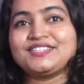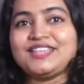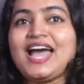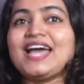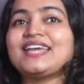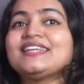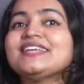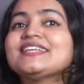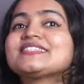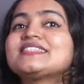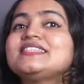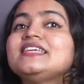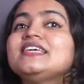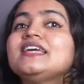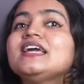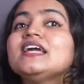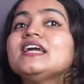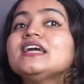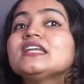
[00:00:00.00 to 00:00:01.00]
that is
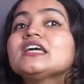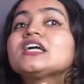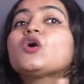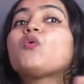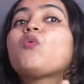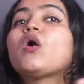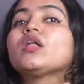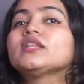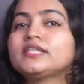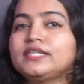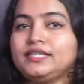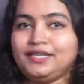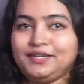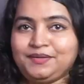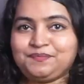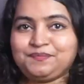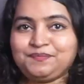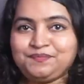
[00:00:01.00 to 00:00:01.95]
the inequality